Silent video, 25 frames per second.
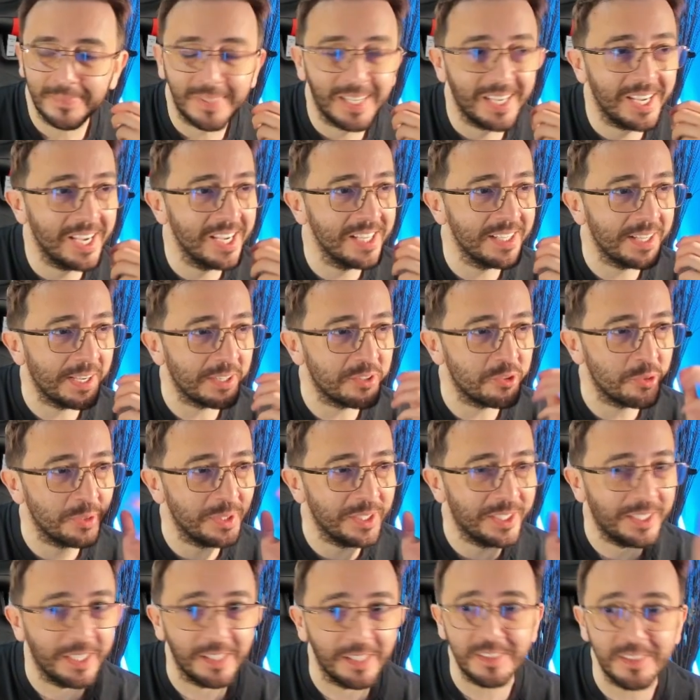And
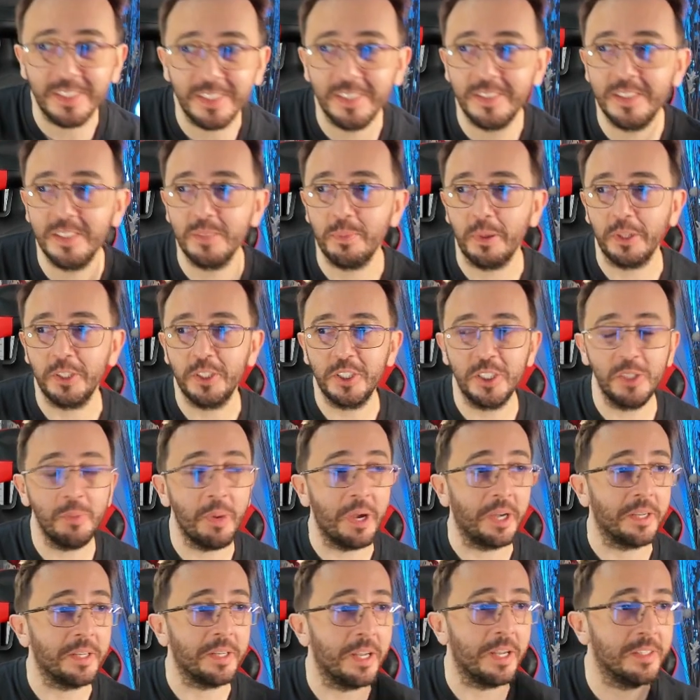actually guys, this is my
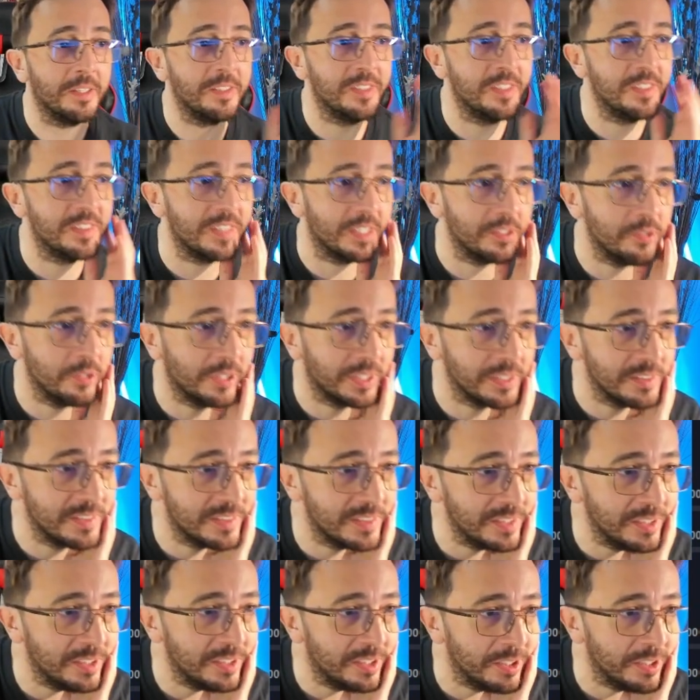Shiba analysis and you can
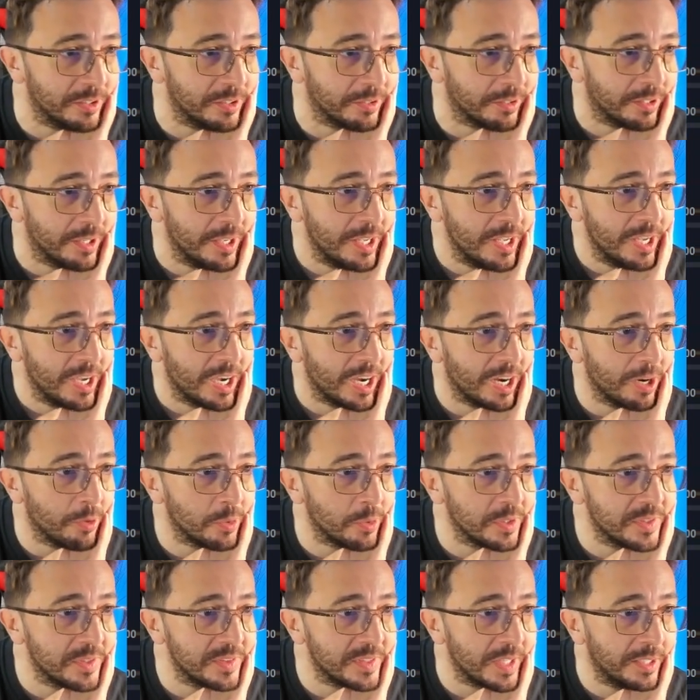see here, I
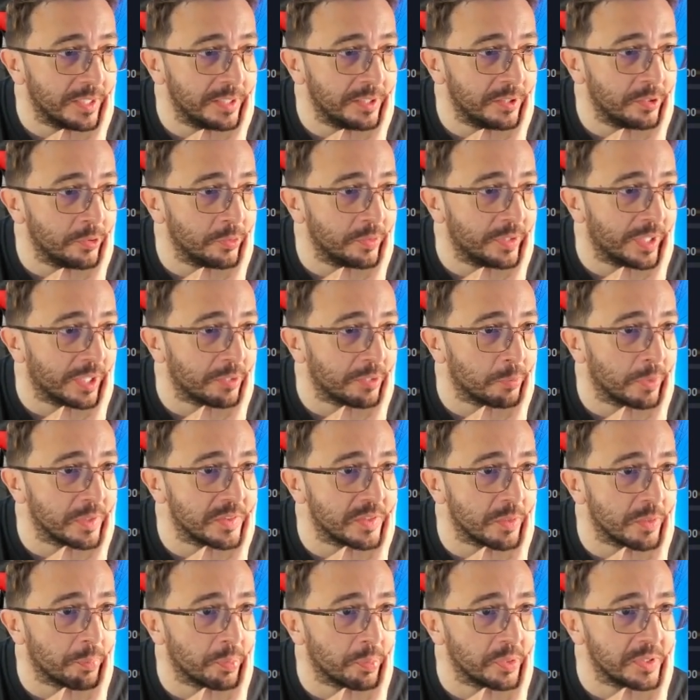was telling you that
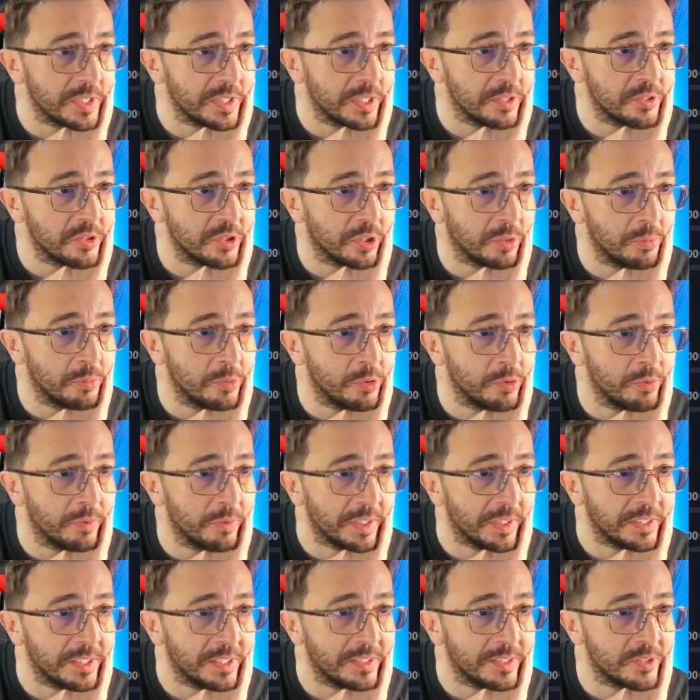was a potential move
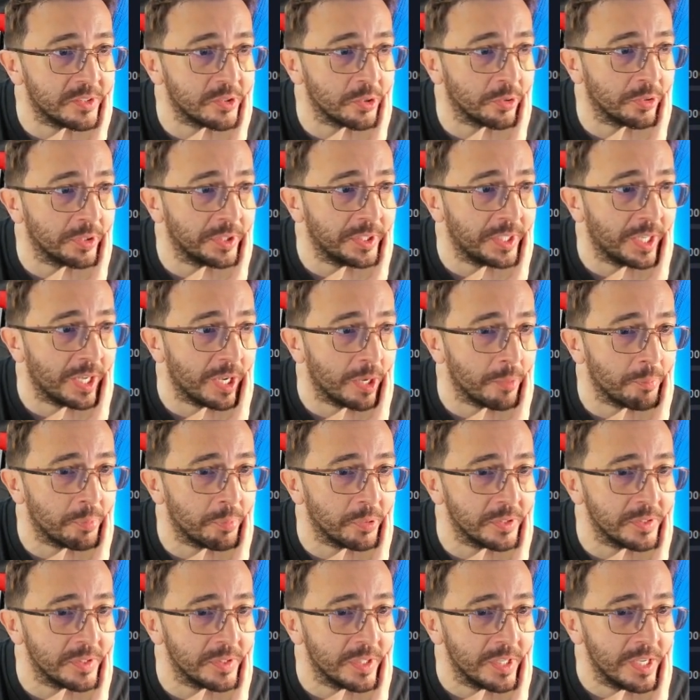and it totally
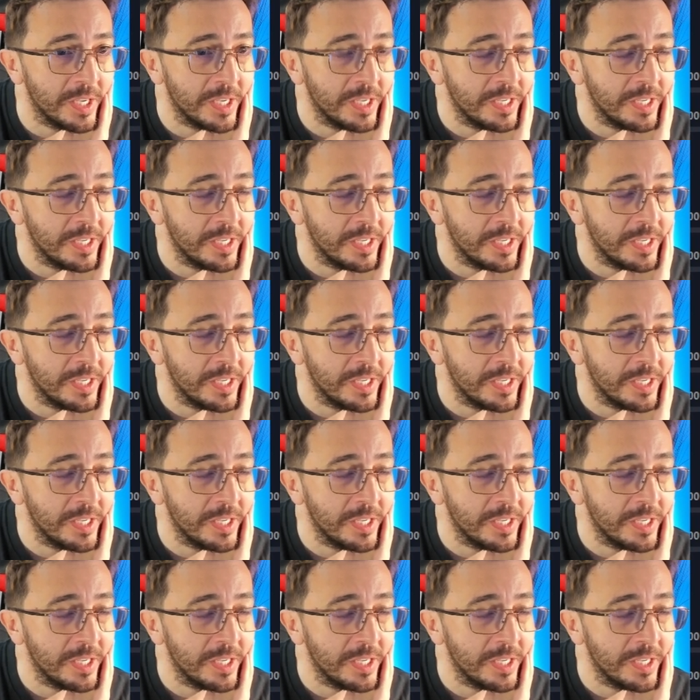happened.